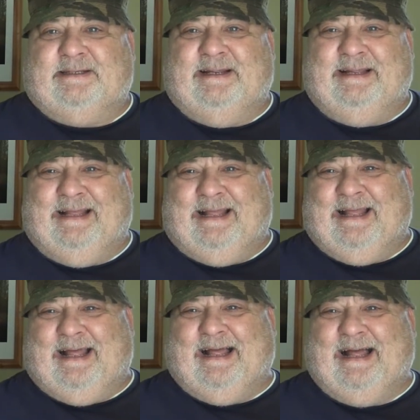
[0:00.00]

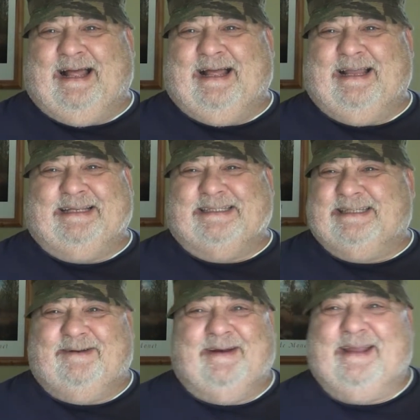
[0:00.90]
That's
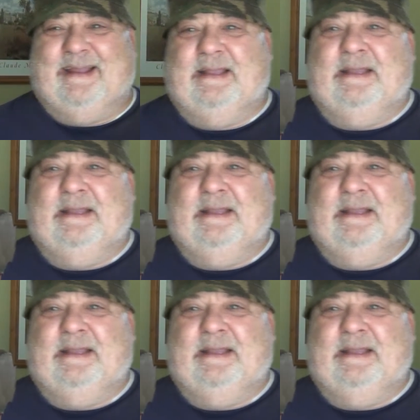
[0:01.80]
great.